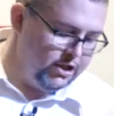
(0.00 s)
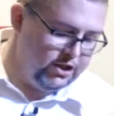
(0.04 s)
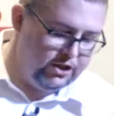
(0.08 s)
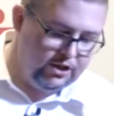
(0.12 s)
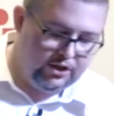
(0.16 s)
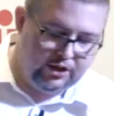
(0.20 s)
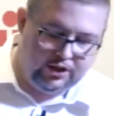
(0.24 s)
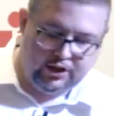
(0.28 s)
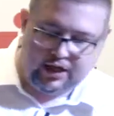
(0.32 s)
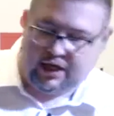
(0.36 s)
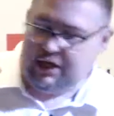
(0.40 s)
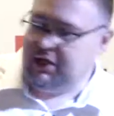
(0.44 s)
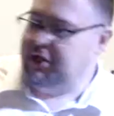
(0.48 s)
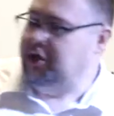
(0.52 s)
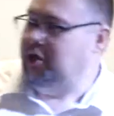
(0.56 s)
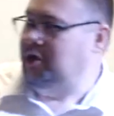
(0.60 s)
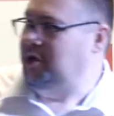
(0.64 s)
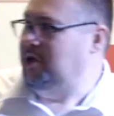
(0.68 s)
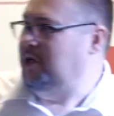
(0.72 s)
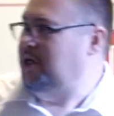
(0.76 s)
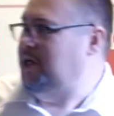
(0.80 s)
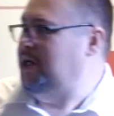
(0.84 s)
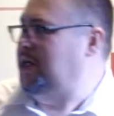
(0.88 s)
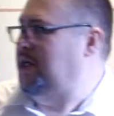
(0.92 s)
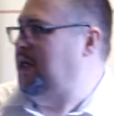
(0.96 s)

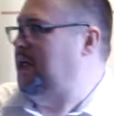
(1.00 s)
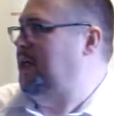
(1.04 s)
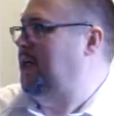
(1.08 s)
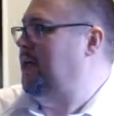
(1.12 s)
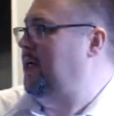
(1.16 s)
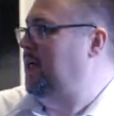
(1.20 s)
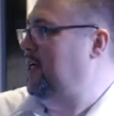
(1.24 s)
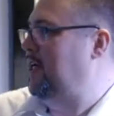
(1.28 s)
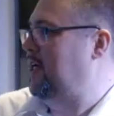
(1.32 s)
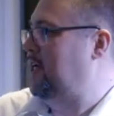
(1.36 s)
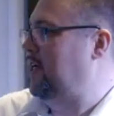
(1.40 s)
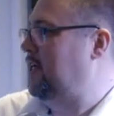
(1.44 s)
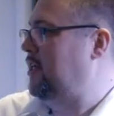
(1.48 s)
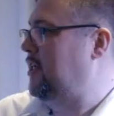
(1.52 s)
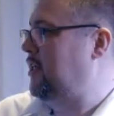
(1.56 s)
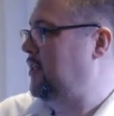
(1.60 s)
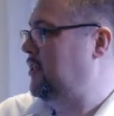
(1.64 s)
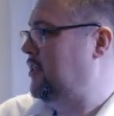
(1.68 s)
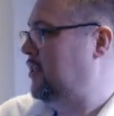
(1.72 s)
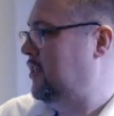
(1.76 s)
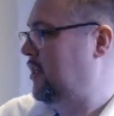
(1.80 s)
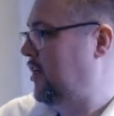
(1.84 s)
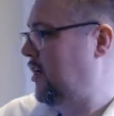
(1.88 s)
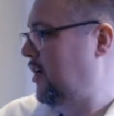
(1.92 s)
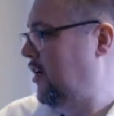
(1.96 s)
session
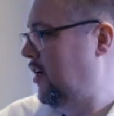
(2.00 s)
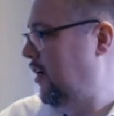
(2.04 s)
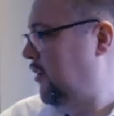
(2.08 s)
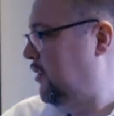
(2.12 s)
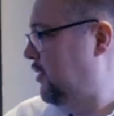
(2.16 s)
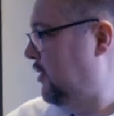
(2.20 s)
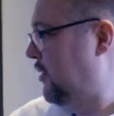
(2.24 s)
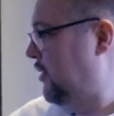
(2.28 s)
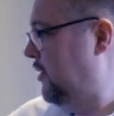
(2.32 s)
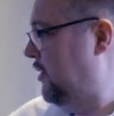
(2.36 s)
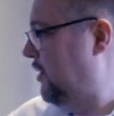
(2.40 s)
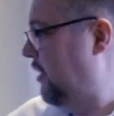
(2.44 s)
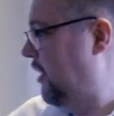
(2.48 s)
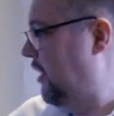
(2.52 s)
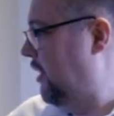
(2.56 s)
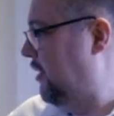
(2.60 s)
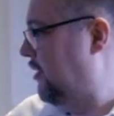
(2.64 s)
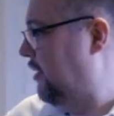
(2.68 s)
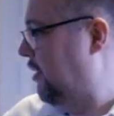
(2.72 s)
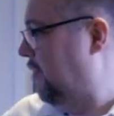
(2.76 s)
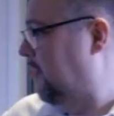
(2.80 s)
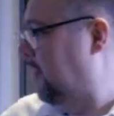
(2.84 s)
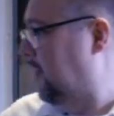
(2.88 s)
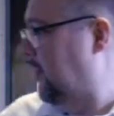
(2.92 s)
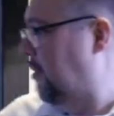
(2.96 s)
is I,
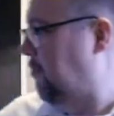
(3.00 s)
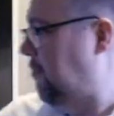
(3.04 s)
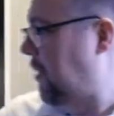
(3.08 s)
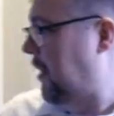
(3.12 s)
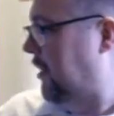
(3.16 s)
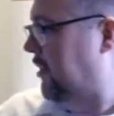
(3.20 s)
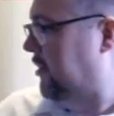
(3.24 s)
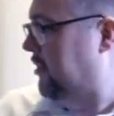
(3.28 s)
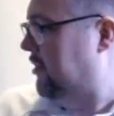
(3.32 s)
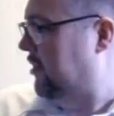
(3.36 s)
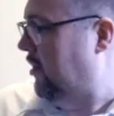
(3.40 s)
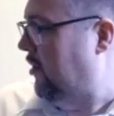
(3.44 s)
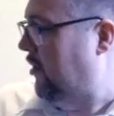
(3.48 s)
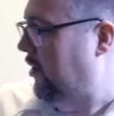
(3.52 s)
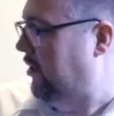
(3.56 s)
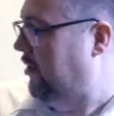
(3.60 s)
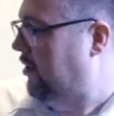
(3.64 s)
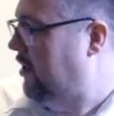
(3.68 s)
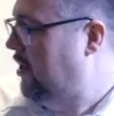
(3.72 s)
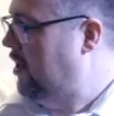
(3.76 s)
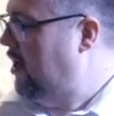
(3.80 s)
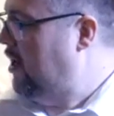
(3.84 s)
actually I'm going to go back a slide.